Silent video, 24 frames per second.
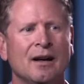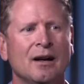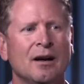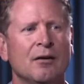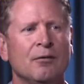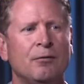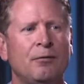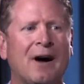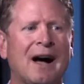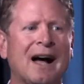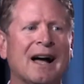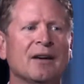
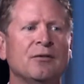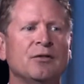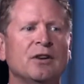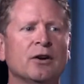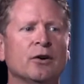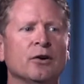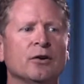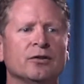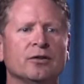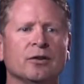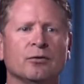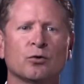5
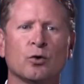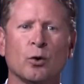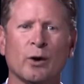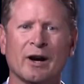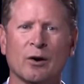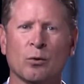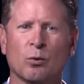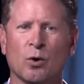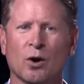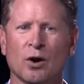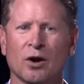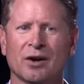years of great
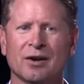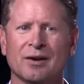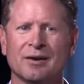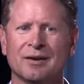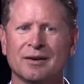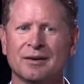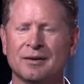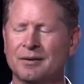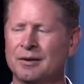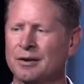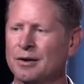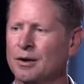work,
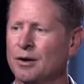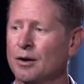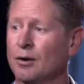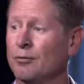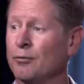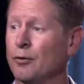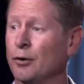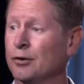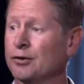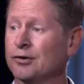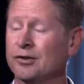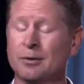
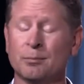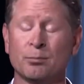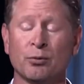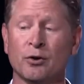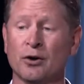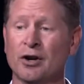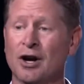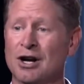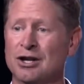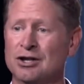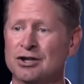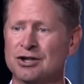first in
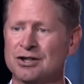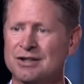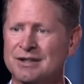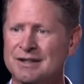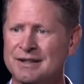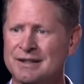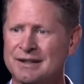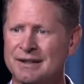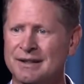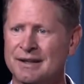production,